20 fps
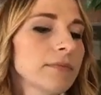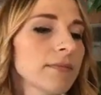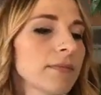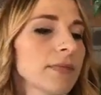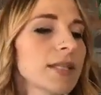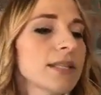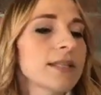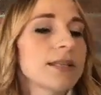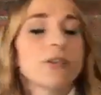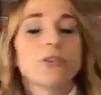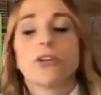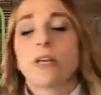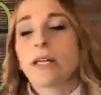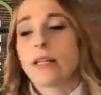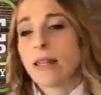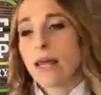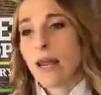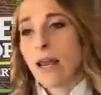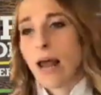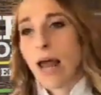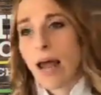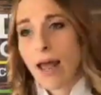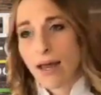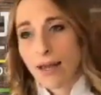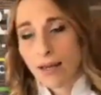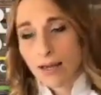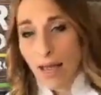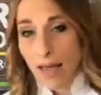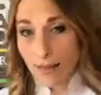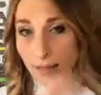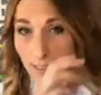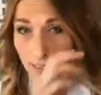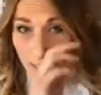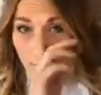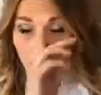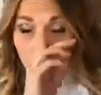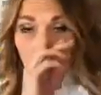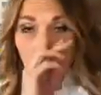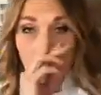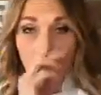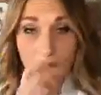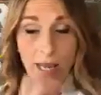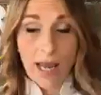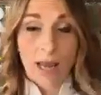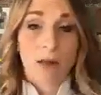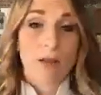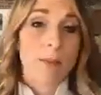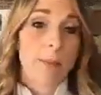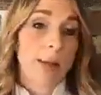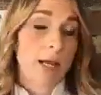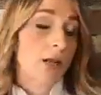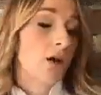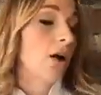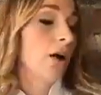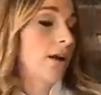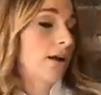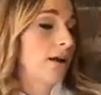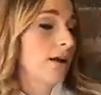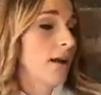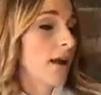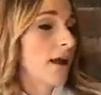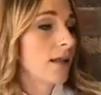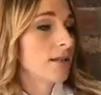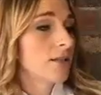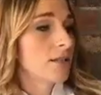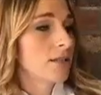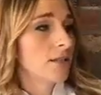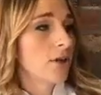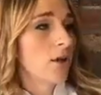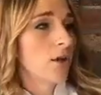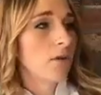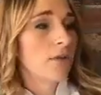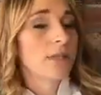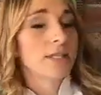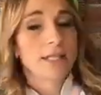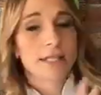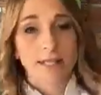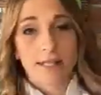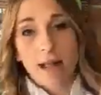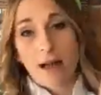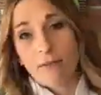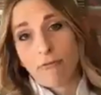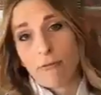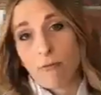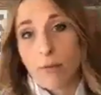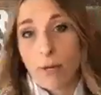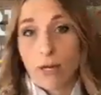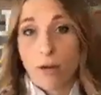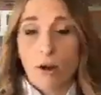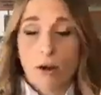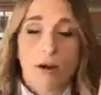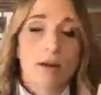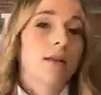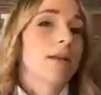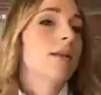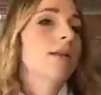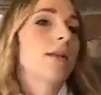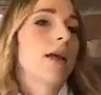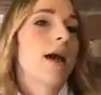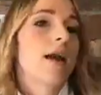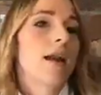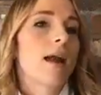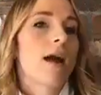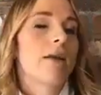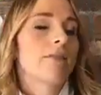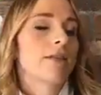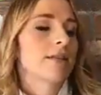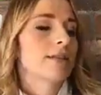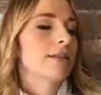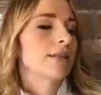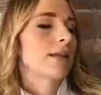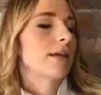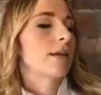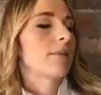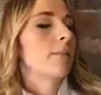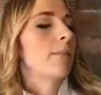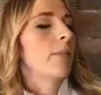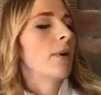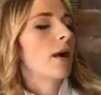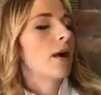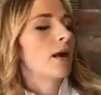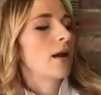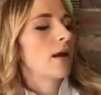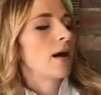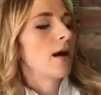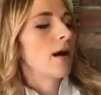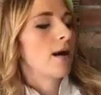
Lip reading: this is a trick that I like to grow kale in my garden, and so this is not from my garden yet, obviously, but